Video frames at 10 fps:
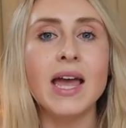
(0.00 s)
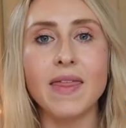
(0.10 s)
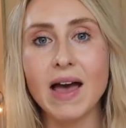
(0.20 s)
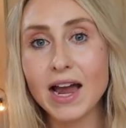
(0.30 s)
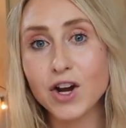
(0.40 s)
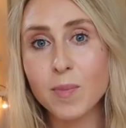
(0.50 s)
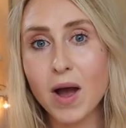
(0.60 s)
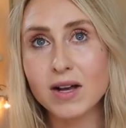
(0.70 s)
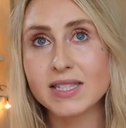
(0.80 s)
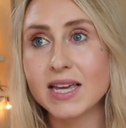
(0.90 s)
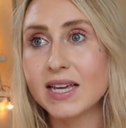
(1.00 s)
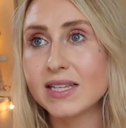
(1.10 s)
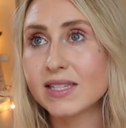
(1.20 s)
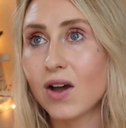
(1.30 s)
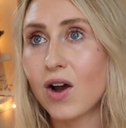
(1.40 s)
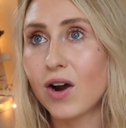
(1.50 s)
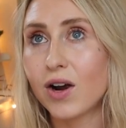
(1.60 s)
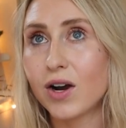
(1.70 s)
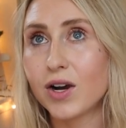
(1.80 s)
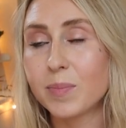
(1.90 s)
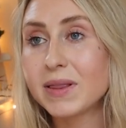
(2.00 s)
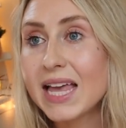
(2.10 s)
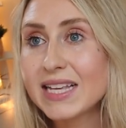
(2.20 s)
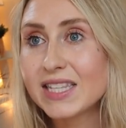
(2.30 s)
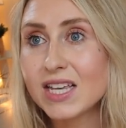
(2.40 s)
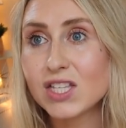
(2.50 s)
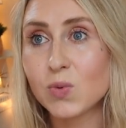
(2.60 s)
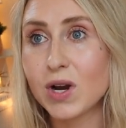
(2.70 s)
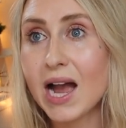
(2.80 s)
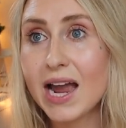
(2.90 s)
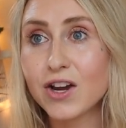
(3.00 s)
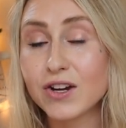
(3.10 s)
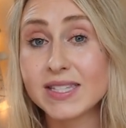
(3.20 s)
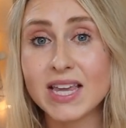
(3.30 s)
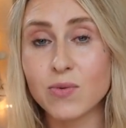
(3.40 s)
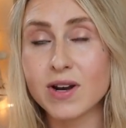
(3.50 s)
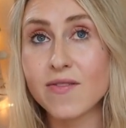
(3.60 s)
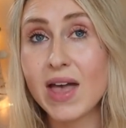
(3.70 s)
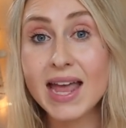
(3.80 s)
And the hiker boxes are places where hikers get rid of